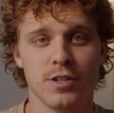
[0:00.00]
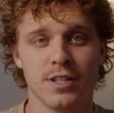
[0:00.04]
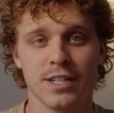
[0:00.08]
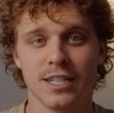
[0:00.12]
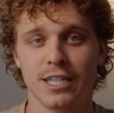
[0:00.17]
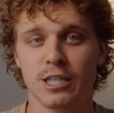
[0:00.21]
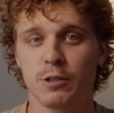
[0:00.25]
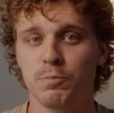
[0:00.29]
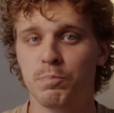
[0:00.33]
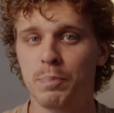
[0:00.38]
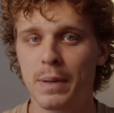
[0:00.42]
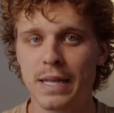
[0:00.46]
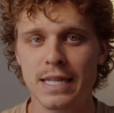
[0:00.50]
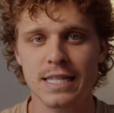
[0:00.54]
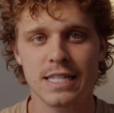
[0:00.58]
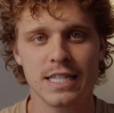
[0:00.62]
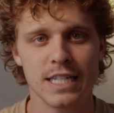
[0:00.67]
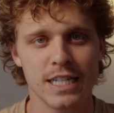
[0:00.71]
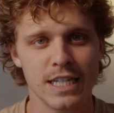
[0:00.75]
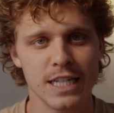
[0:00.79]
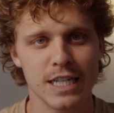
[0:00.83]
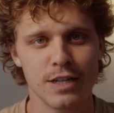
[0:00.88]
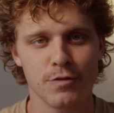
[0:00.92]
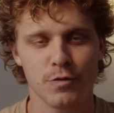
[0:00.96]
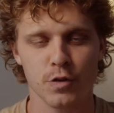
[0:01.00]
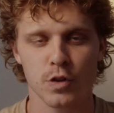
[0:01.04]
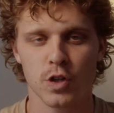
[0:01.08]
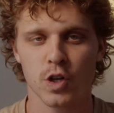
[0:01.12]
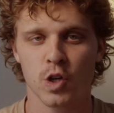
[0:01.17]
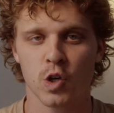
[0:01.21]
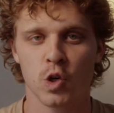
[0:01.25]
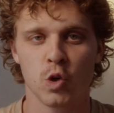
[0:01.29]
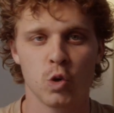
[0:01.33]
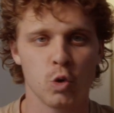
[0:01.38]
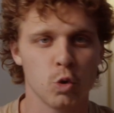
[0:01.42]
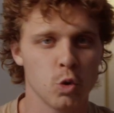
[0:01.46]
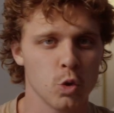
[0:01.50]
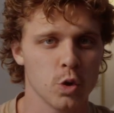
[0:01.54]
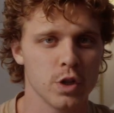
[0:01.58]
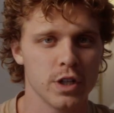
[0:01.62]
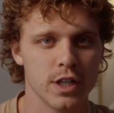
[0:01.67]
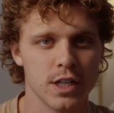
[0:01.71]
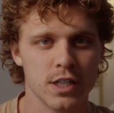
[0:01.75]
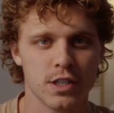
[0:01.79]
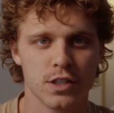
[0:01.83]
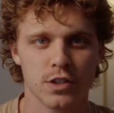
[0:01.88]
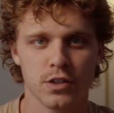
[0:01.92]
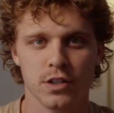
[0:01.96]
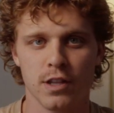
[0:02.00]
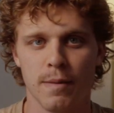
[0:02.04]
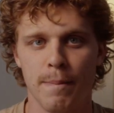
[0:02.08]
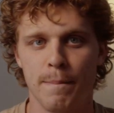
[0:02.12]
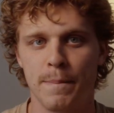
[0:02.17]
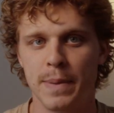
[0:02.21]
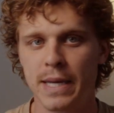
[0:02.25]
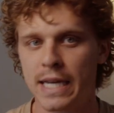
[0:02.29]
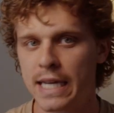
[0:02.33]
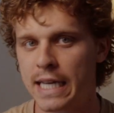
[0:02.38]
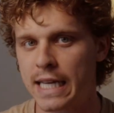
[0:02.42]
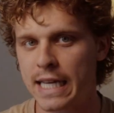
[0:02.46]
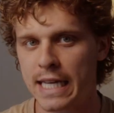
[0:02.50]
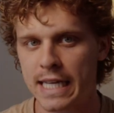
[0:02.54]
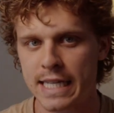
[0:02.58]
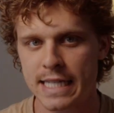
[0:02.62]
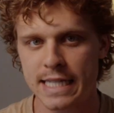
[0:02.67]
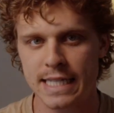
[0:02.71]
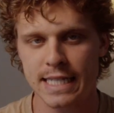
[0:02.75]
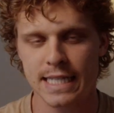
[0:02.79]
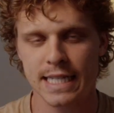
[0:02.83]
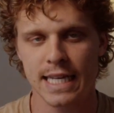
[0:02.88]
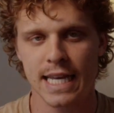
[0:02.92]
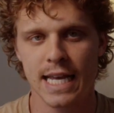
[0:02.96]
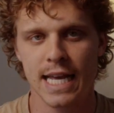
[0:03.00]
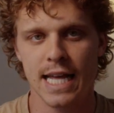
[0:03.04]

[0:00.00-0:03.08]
expensive or the coolest or the biggest